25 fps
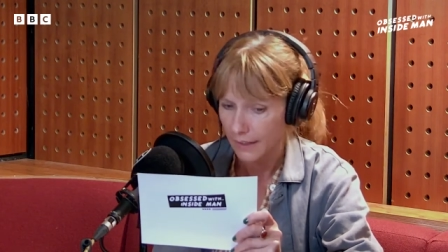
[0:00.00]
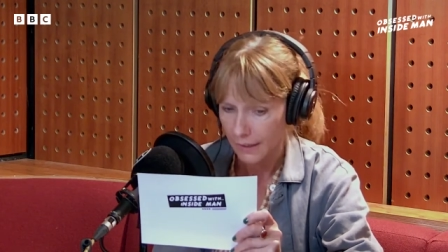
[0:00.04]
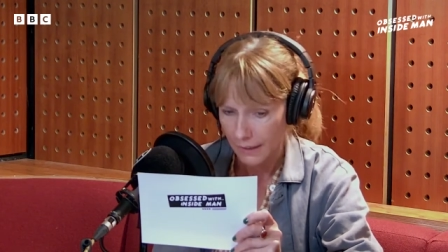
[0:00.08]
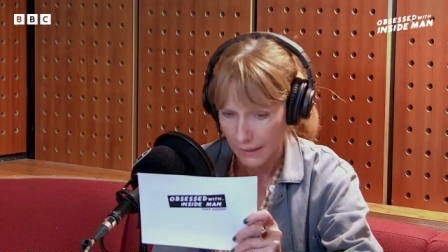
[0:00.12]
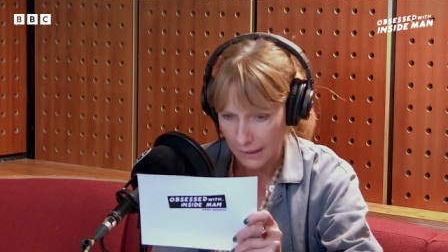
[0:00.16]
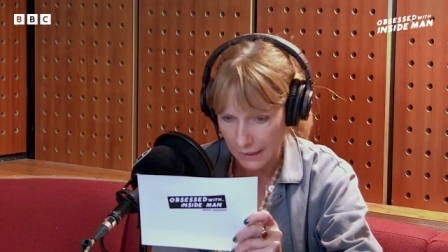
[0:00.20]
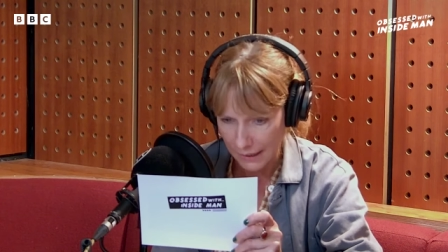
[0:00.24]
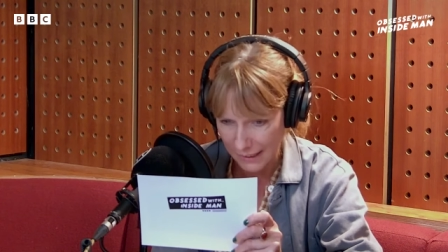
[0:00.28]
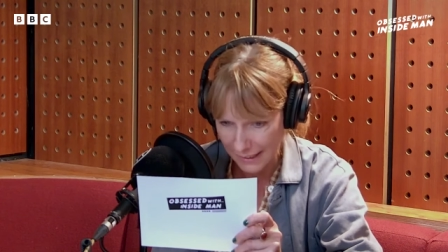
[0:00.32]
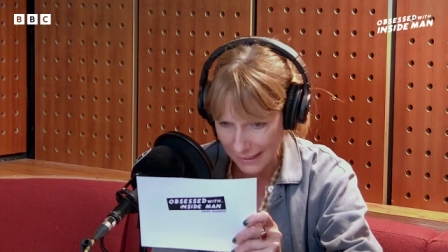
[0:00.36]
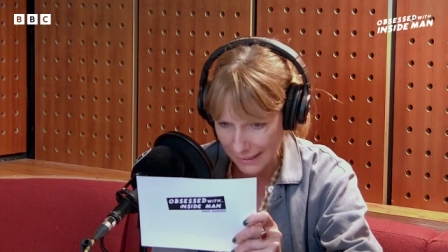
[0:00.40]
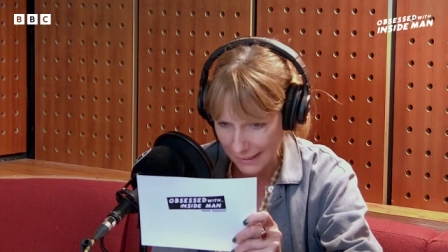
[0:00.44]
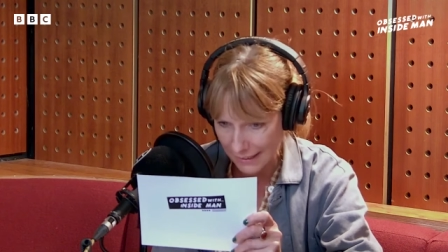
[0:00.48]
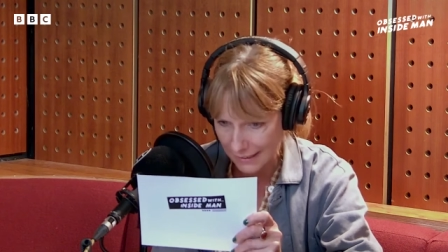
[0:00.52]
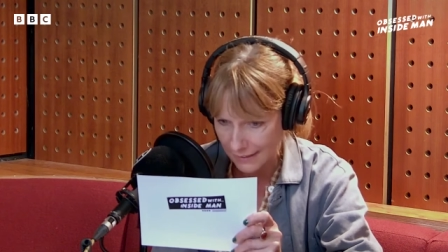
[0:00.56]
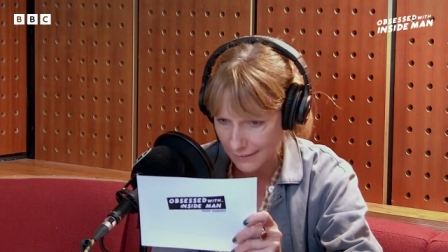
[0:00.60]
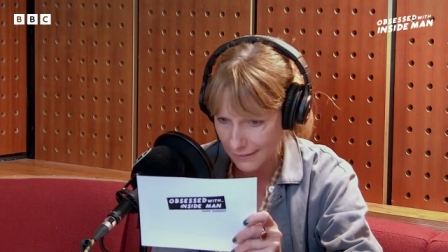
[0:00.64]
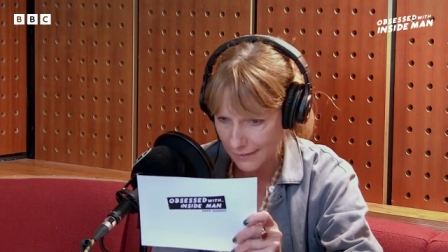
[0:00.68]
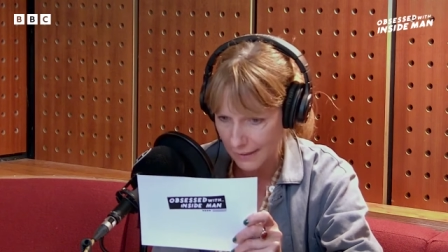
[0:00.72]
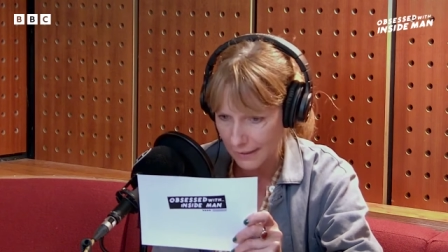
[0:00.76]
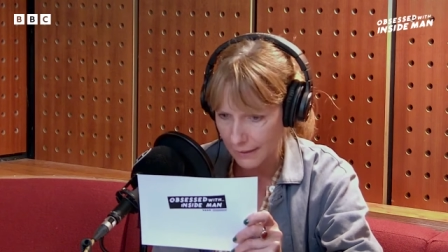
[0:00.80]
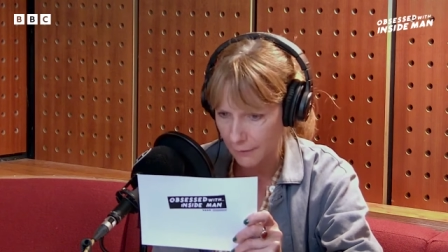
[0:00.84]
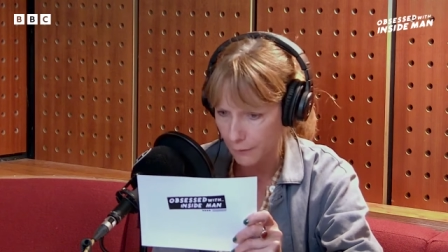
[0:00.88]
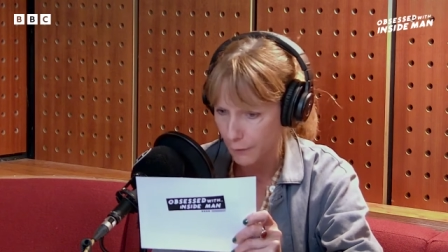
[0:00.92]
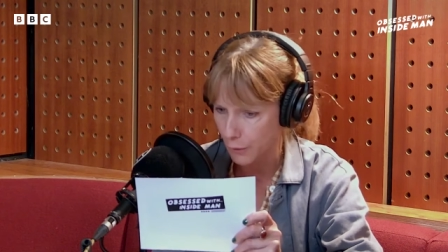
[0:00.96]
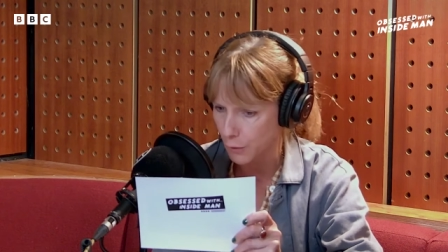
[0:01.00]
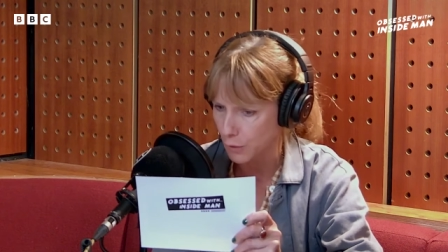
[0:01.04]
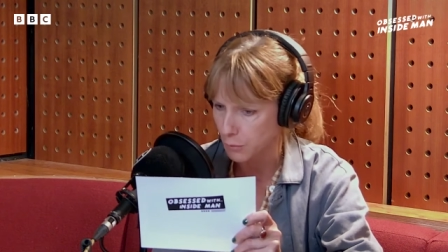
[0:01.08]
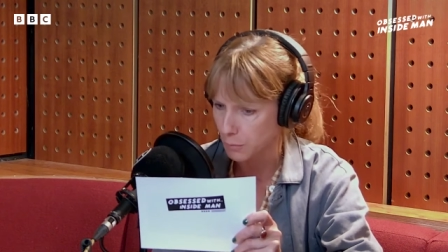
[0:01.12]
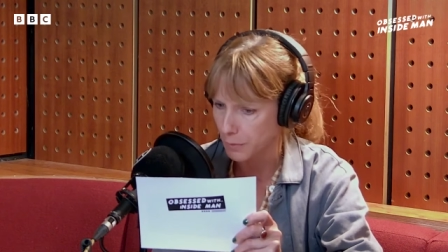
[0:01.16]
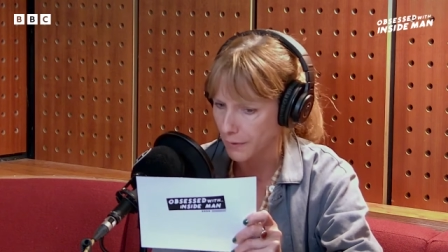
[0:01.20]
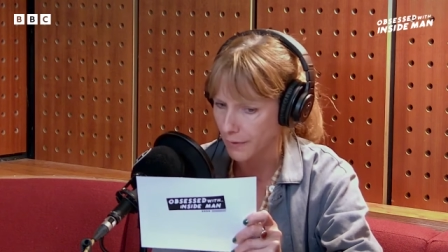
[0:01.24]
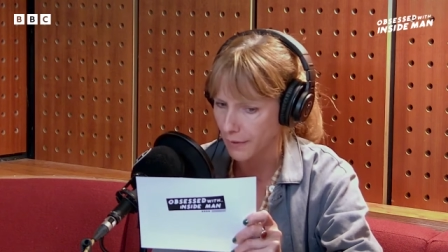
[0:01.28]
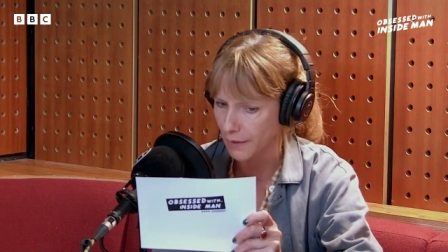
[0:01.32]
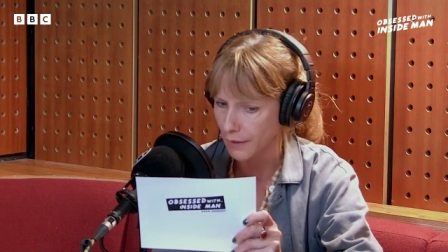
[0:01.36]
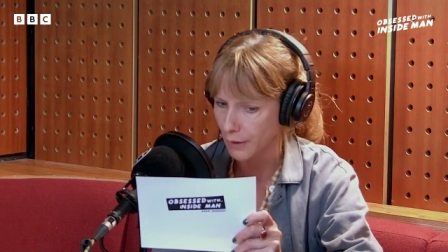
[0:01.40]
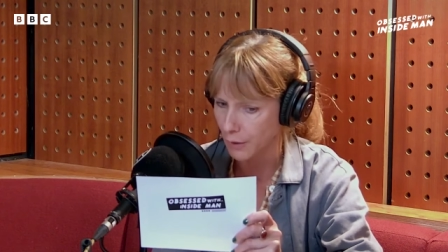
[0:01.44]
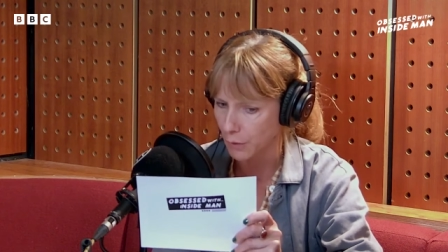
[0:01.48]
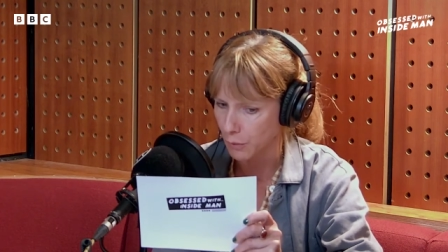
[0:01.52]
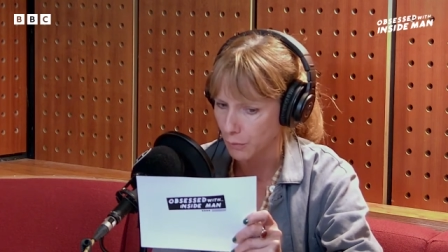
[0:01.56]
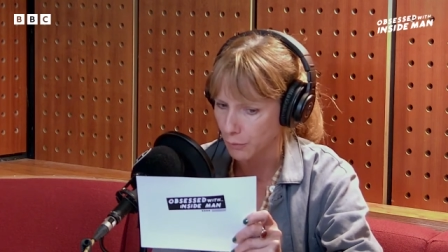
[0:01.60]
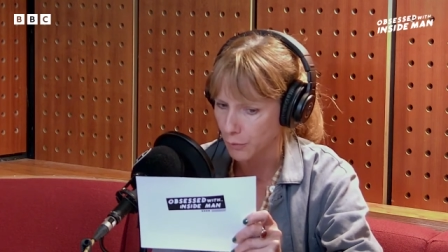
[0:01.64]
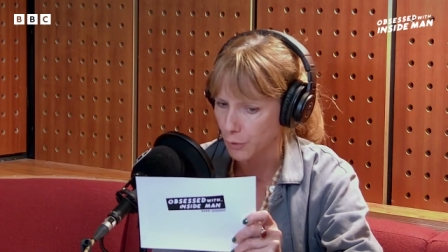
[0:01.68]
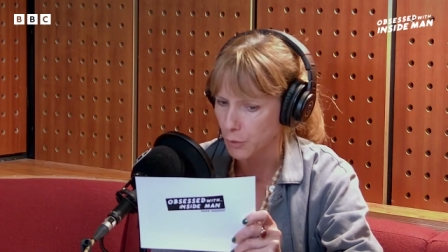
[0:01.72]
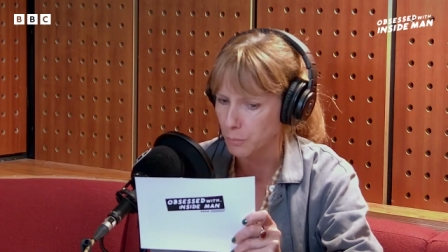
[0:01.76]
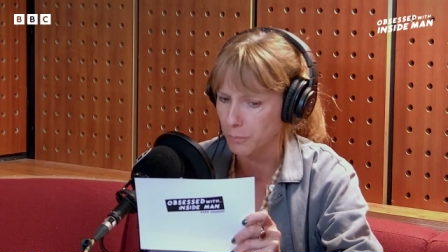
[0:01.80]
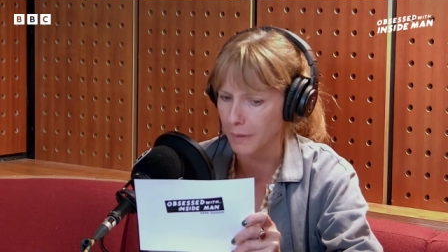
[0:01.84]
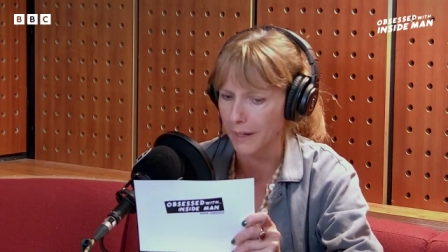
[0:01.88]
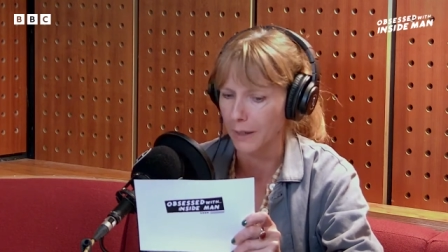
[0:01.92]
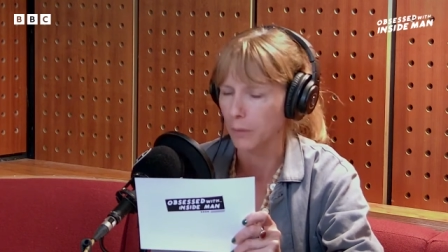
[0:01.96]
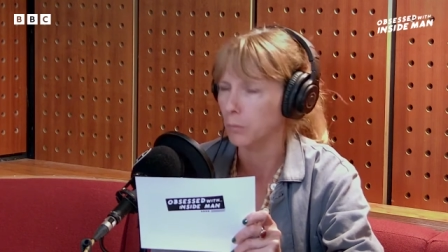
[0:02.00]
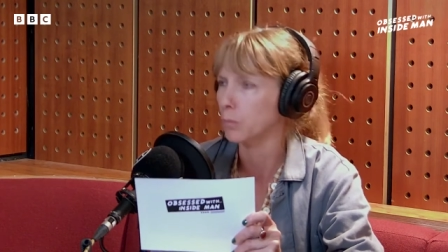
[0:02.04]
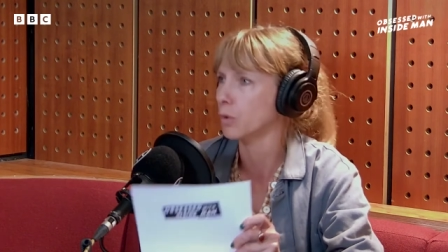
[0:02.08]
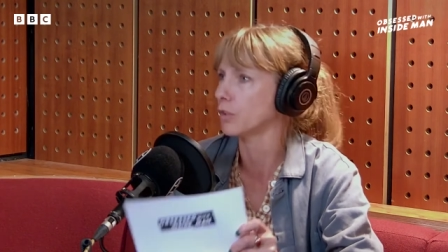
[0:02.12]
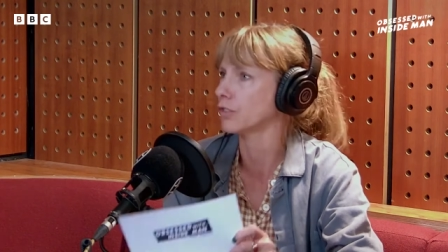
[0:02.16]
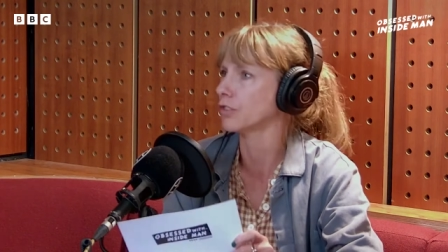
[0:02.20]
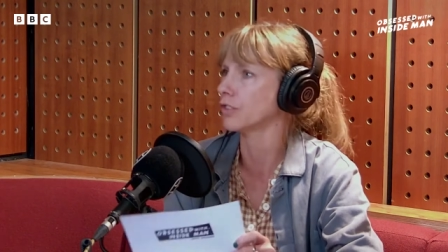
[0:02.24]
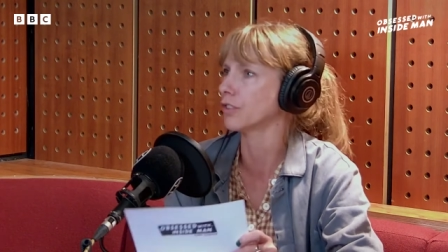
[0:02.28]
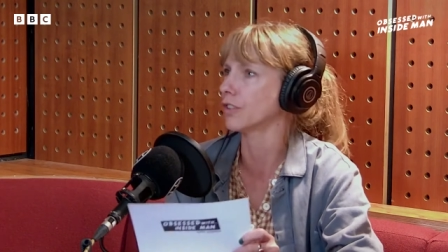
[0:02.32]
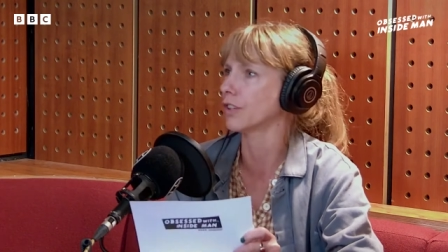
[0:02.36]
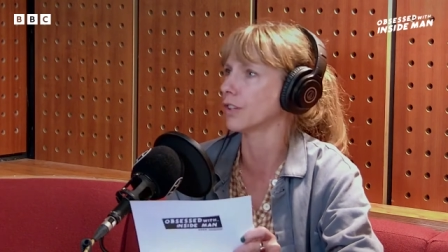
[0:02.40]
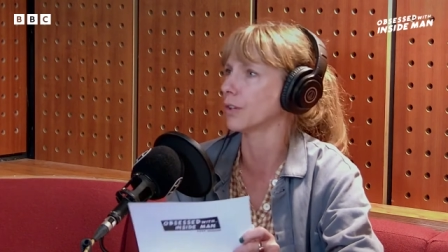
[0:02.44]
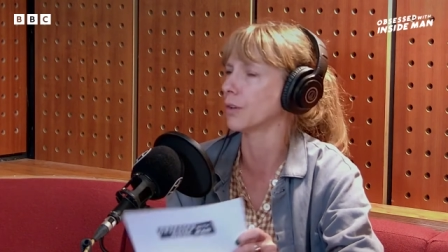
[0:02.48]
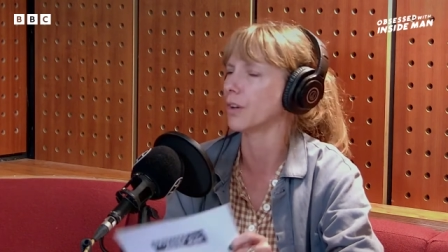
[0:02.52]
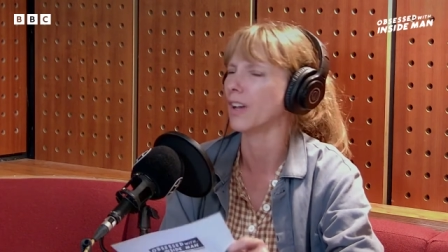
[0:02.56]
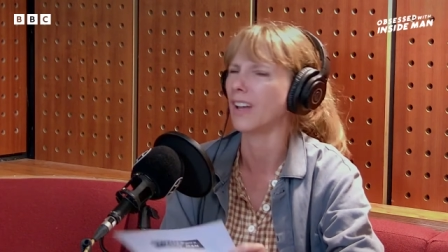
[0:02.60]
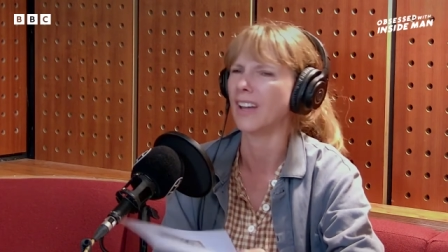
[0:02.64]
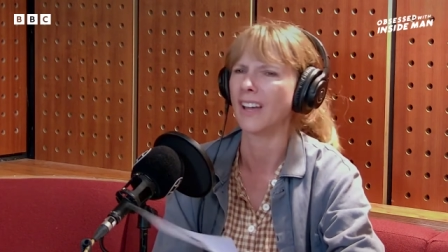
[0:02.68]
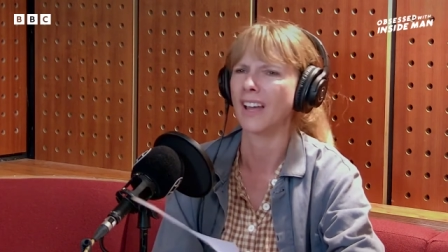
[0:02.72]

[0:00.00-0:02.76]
clearly stealing food to put in the local food bank. What do you do?